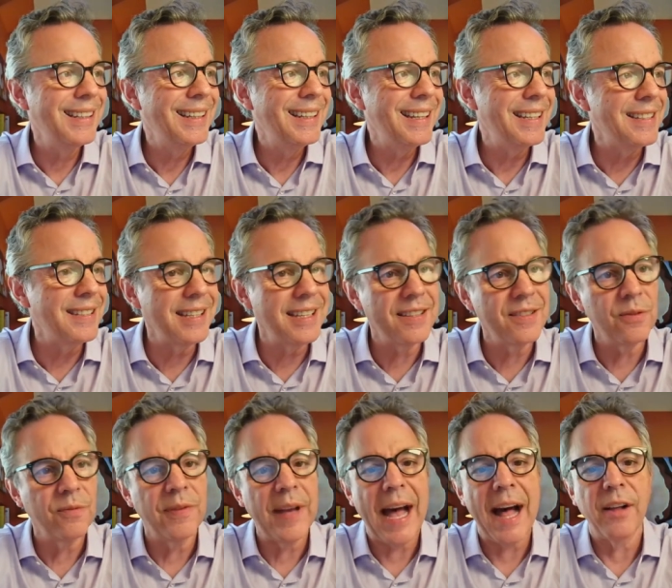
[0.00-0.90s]
his his
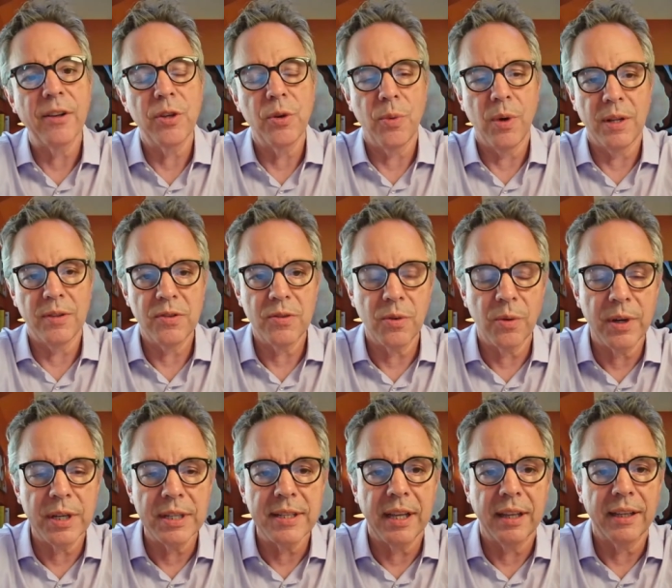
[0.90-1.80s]
value on
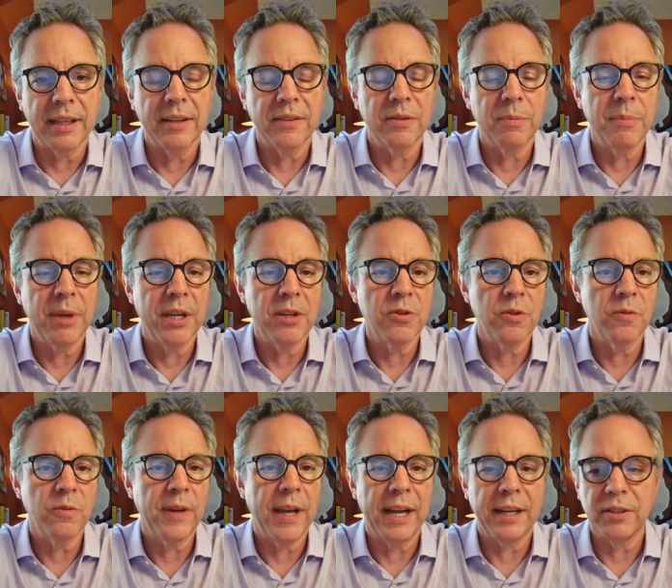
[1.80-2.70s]
storytelling is a major
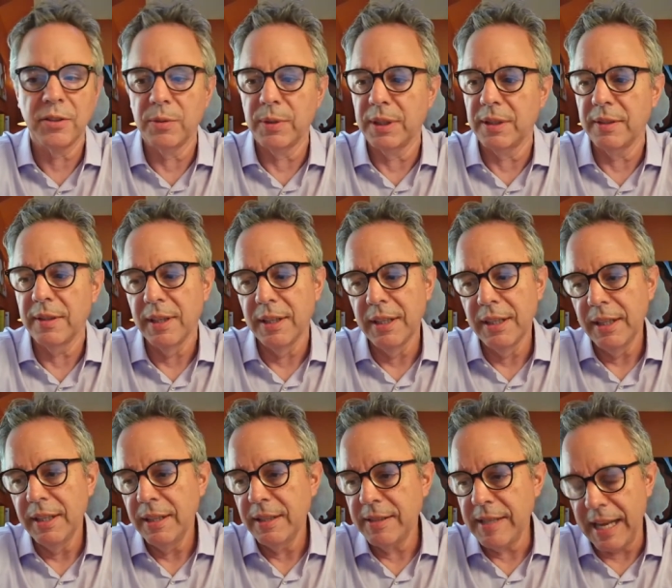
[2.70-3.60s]
factor in
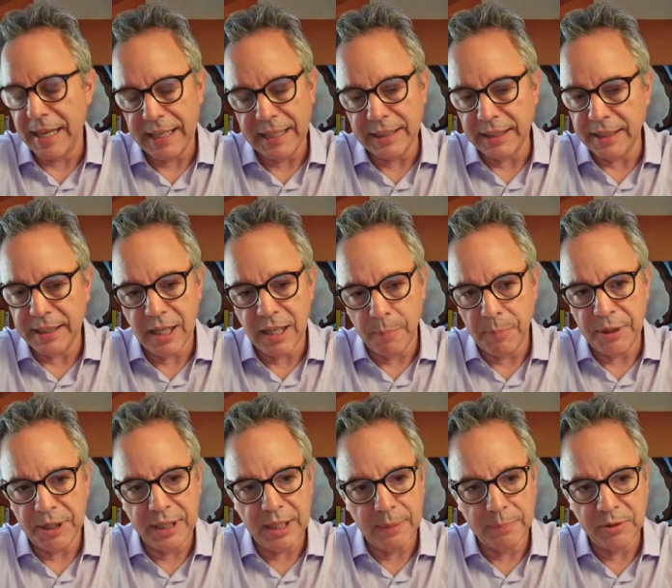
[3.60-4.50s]
taking the
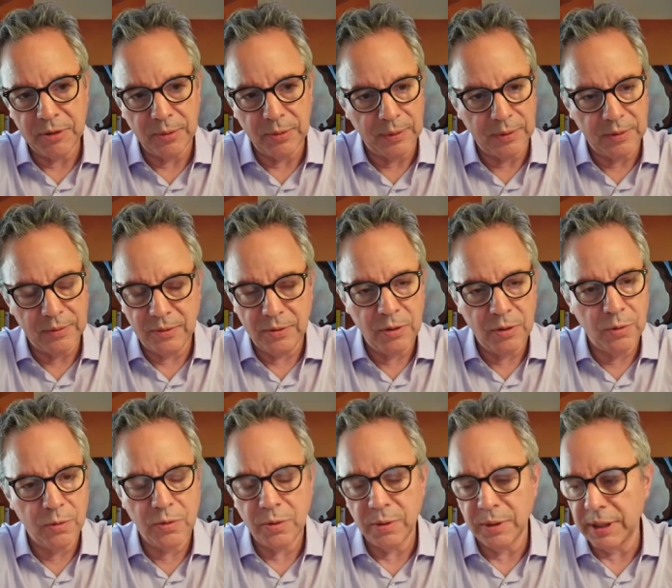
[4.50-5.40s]
company up to a
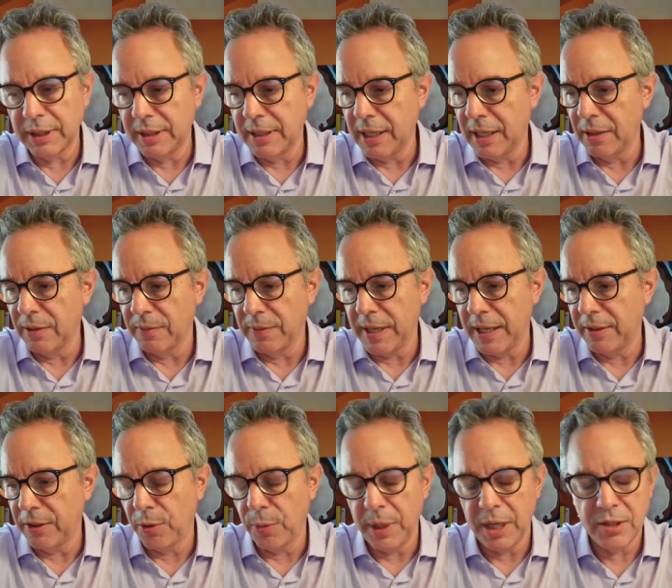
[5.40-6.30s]
two trillion dollar
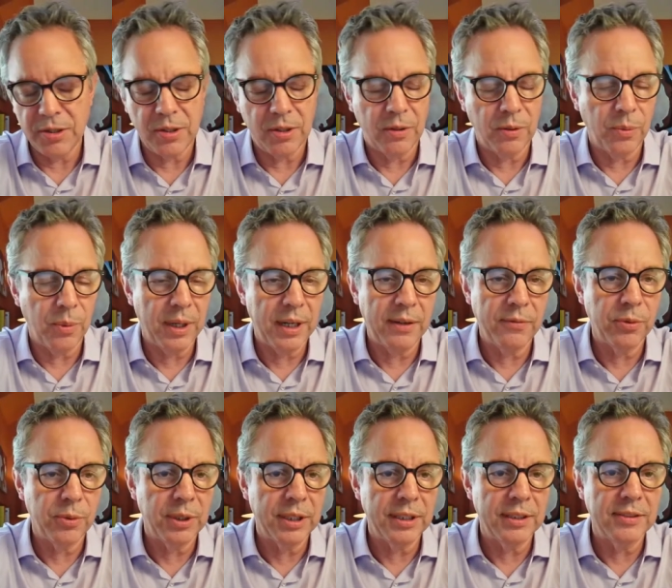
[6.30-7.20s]
valuation or
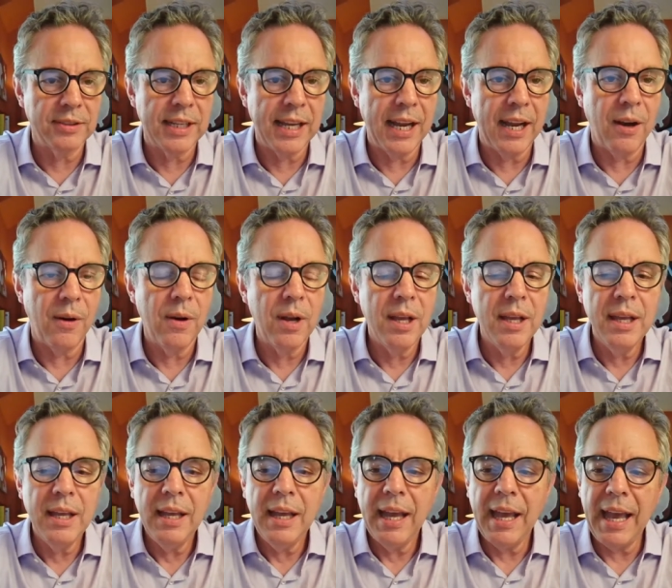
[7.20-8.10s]
whatever it is now
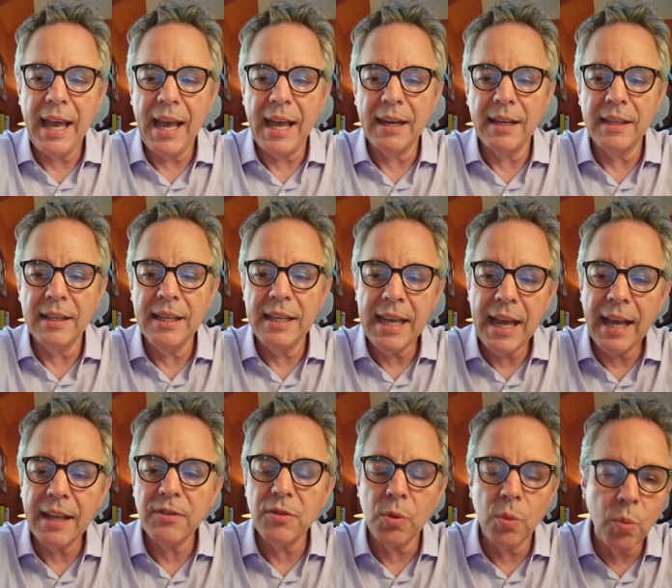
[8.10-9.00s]
and he
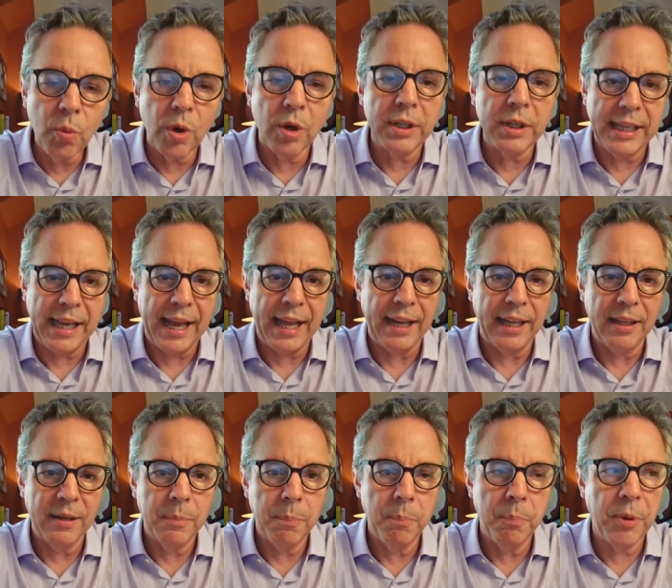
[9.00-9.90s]
had to work at it
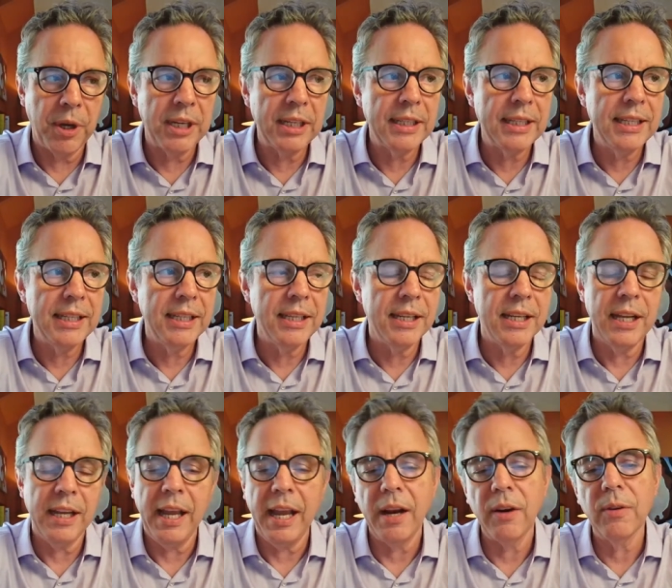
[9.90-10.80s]
but he
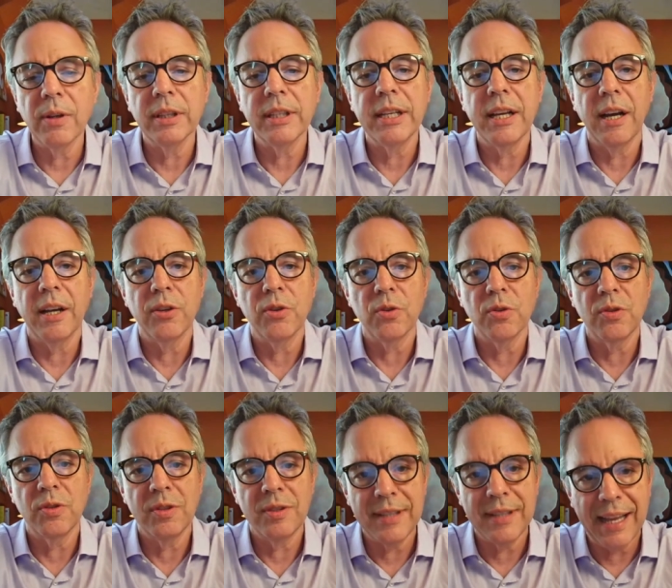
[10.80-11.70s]
inherently
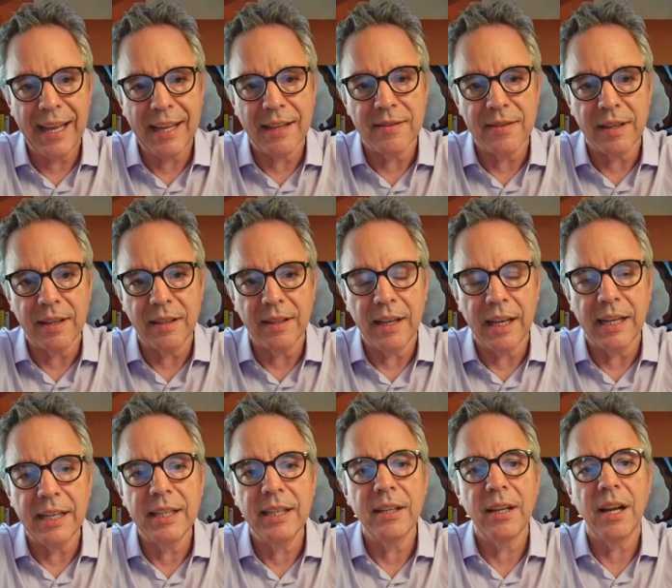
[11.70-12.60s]
understands it
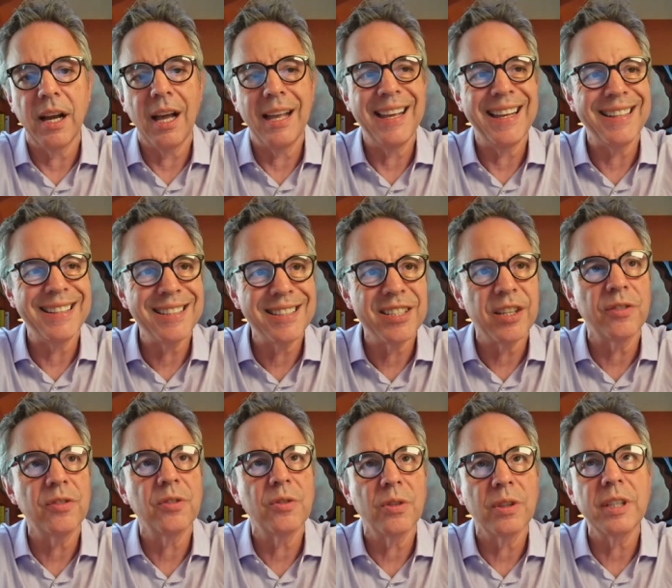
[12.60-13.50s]
and he it
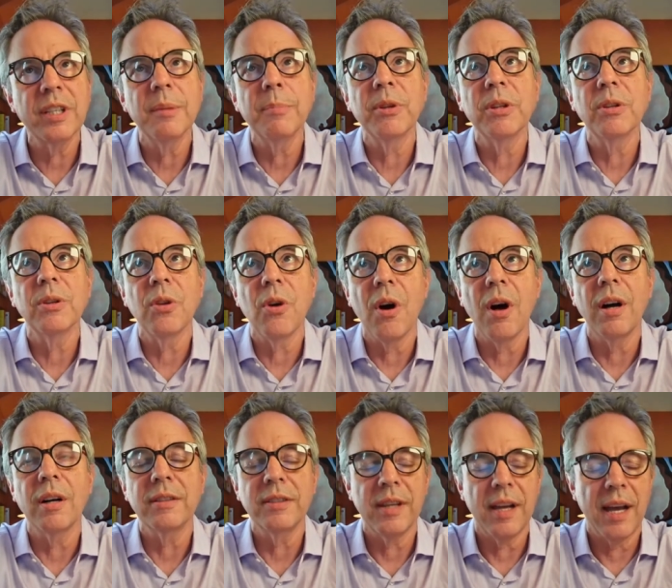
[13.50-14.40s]
just took him a
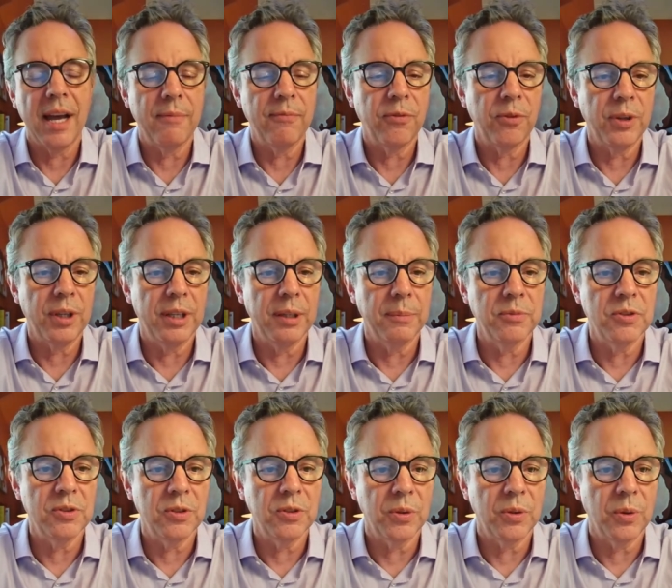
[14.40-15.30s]
long time for him
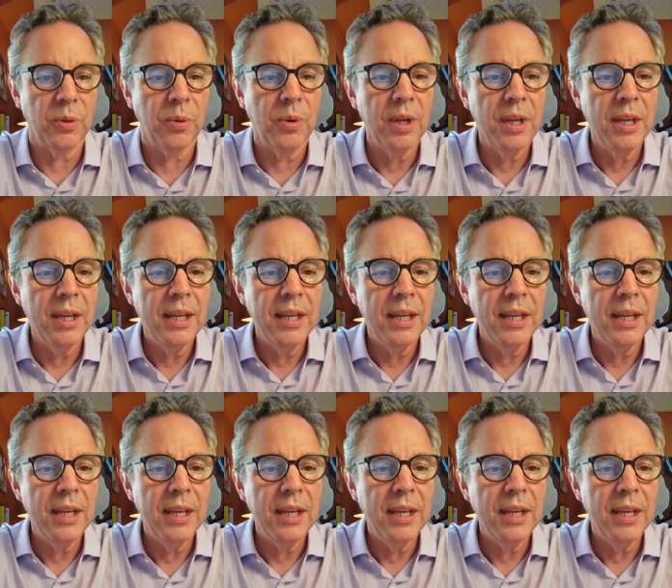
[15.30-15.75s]
to